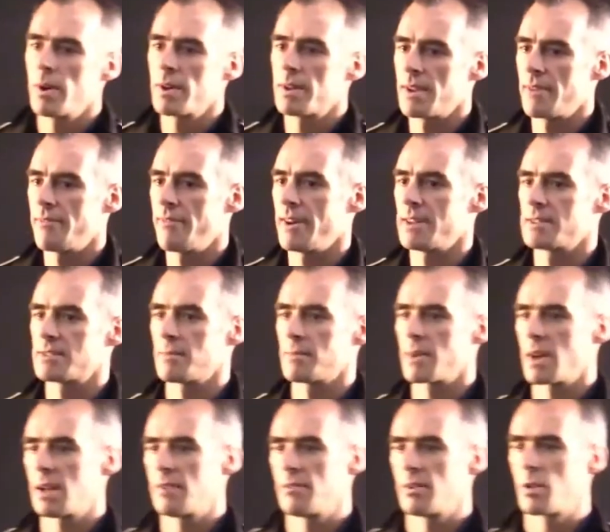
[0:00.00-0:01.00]
to find some
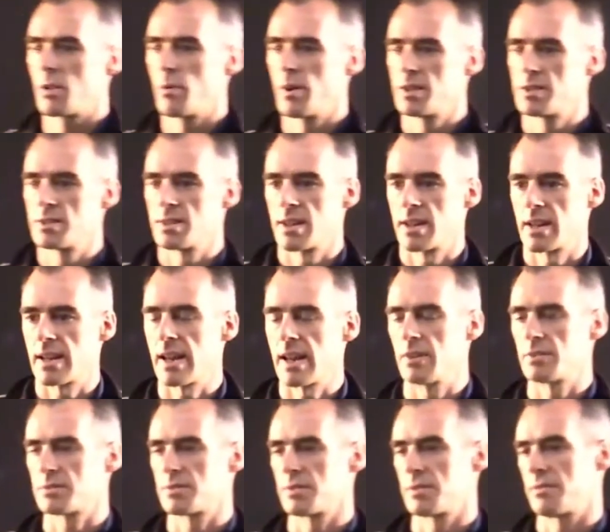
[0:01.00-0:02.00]
kind of equation that accounts
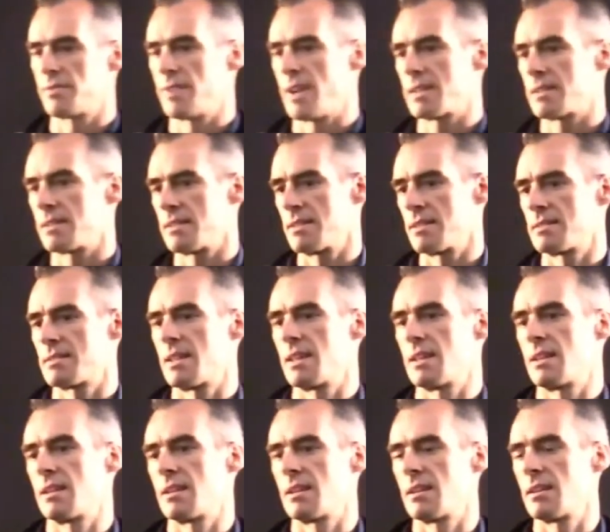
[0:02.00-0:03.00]
for the fact that this
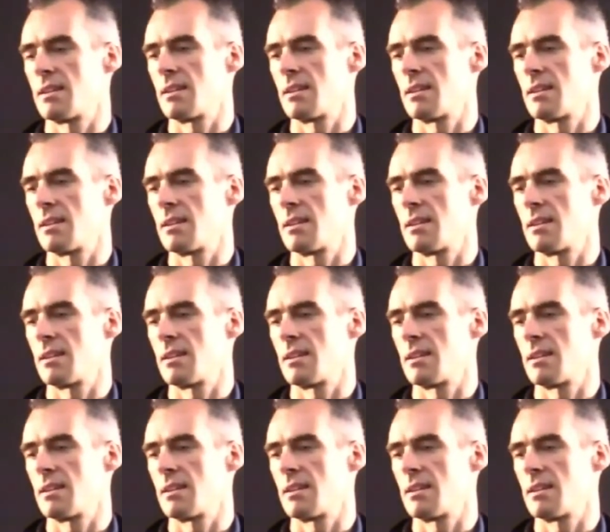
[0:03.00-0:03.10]
getting,